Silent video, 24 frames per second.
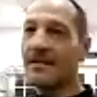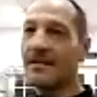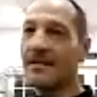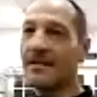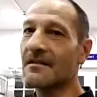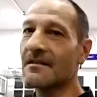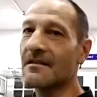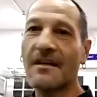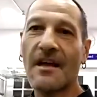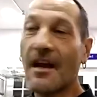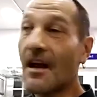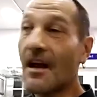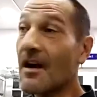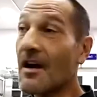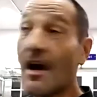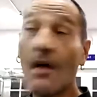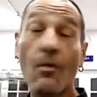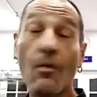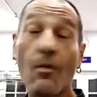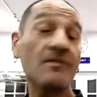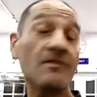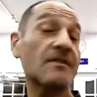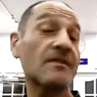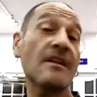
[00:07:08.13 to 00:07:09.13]
and I, I
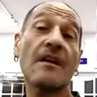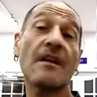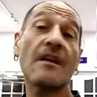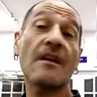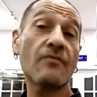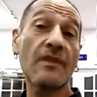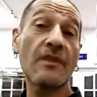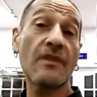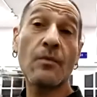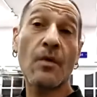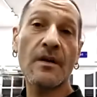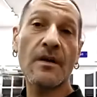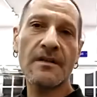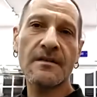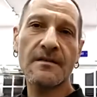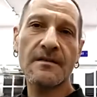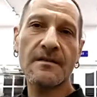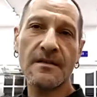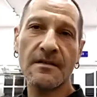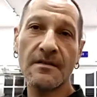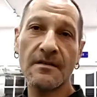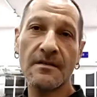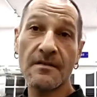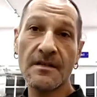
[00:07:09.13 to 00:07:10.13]
wanted it. I really wanted to
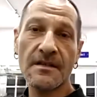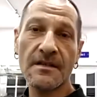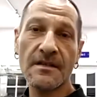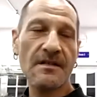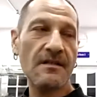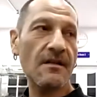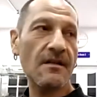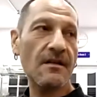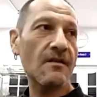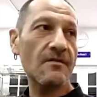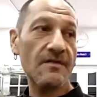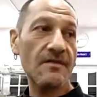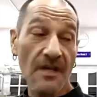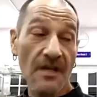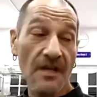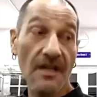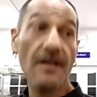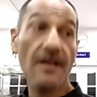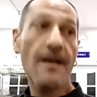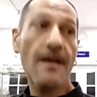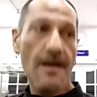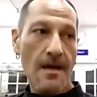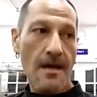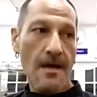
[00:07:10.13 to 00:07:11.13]
do this, and I was like,
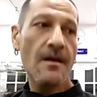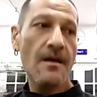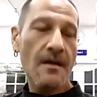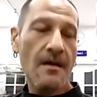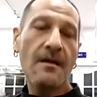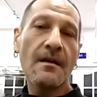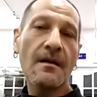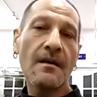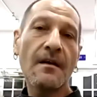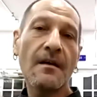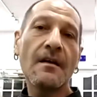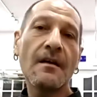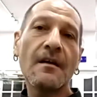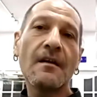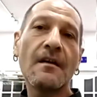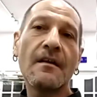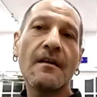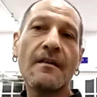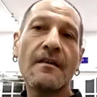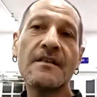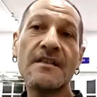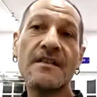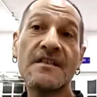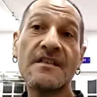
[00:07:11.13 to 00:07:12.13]

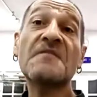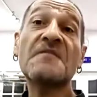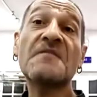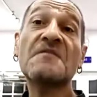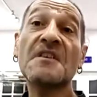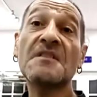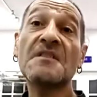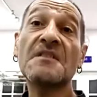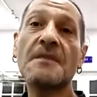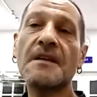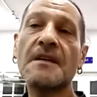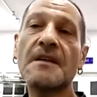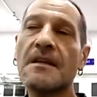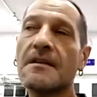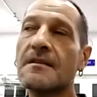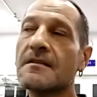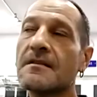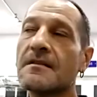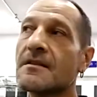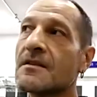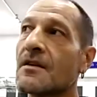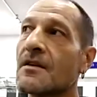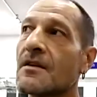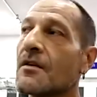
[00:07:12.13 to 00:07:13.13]
"This is definitely me." And
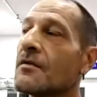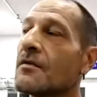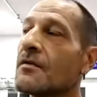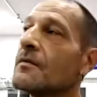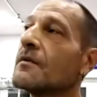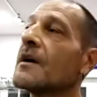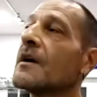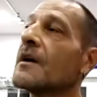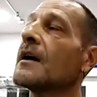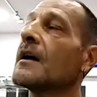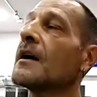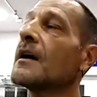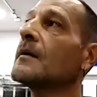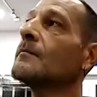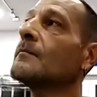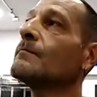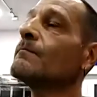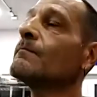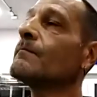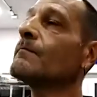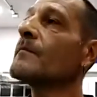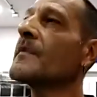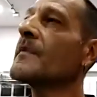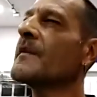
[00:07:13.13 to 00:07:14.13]
so um,
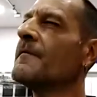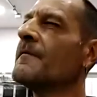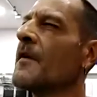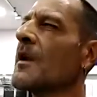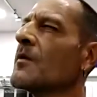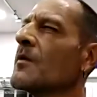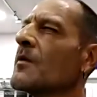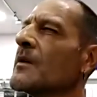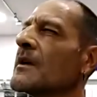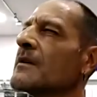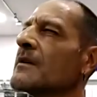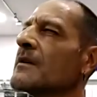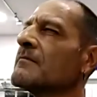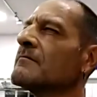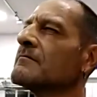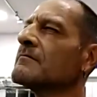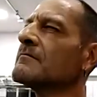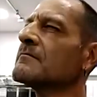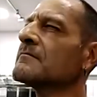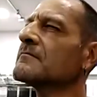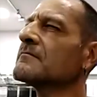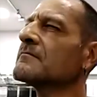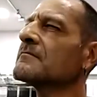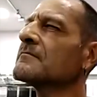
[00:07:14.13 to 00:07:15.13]
the following
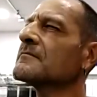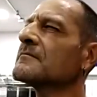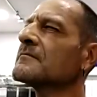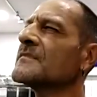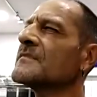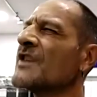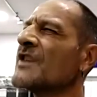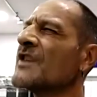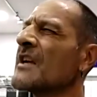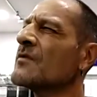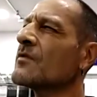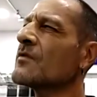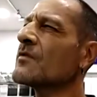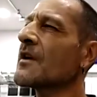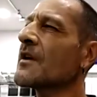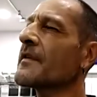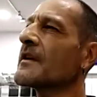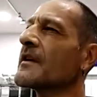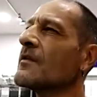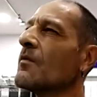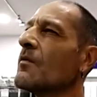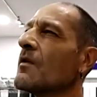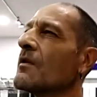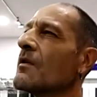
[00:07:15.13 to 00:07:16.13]
January, I think
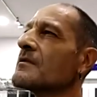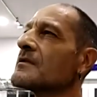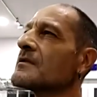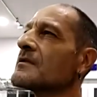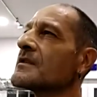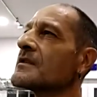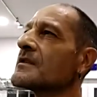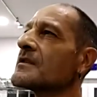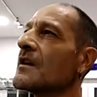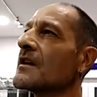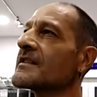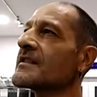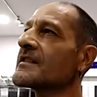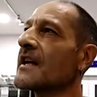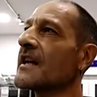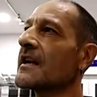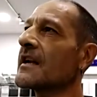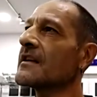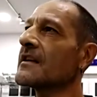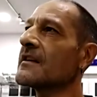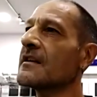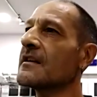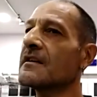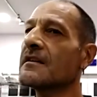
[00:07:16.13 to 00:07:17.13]
it was, I started
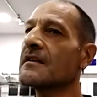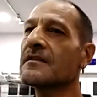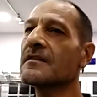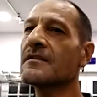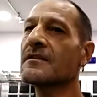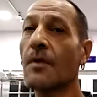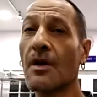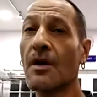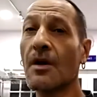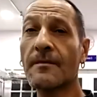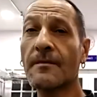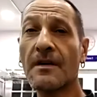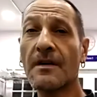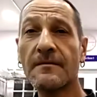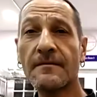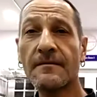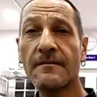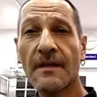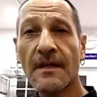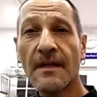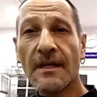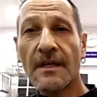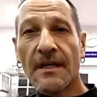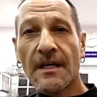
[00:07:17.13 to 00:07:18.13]
a diploma,
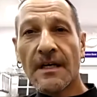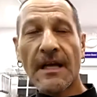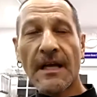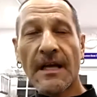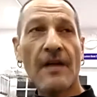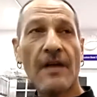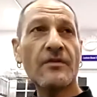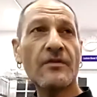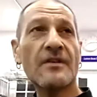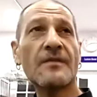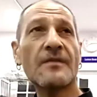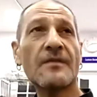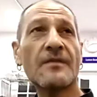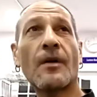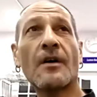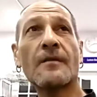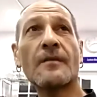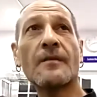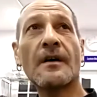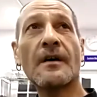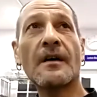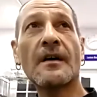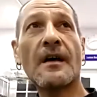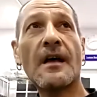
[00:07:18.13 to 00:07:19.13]
culinary
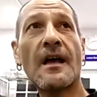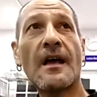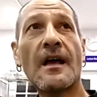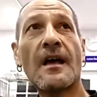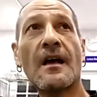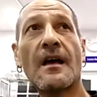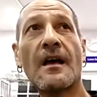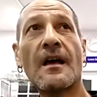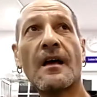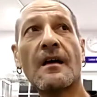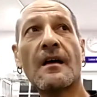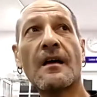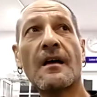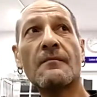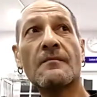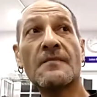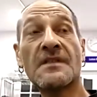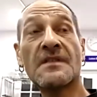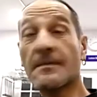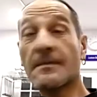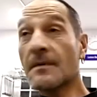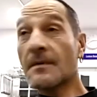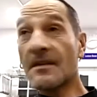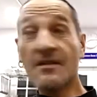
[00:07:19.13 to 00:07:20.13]
diploma, um,
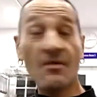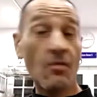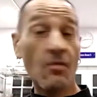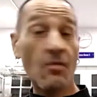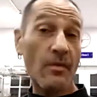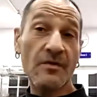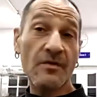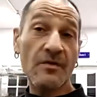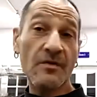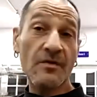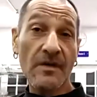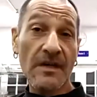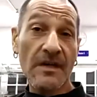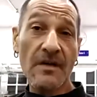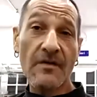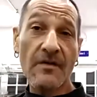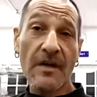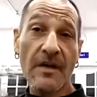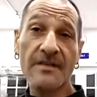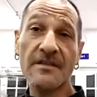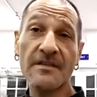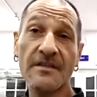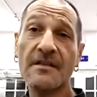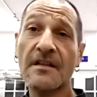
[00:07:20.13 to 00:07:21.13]
similar to what we're doing here
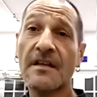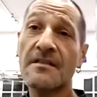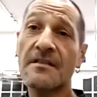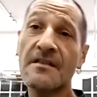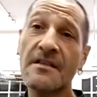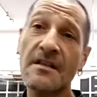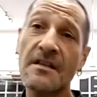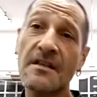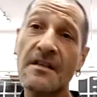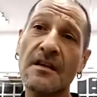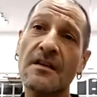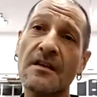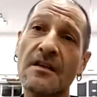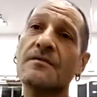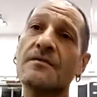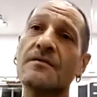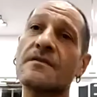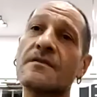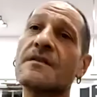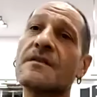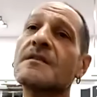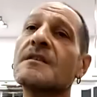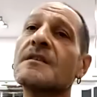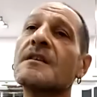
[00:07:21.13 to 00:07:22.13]
actually, London City and
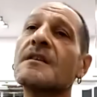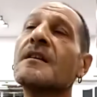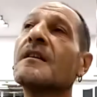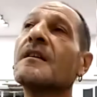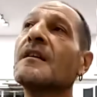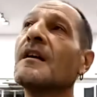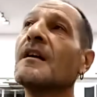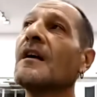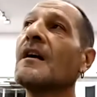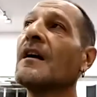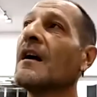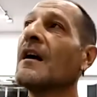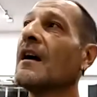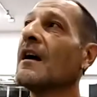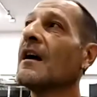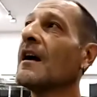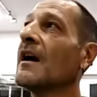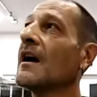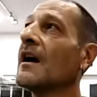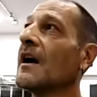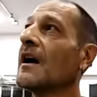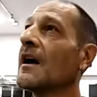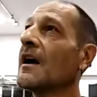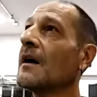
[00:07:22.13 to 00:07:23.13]
Guilds
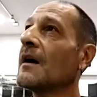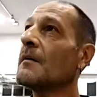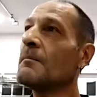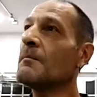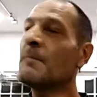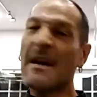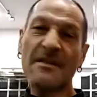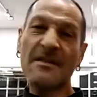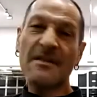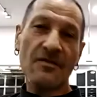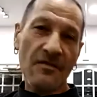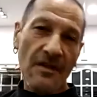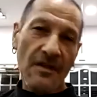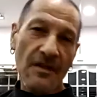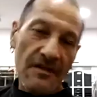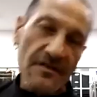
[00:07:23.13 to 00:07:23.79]
uh, based on London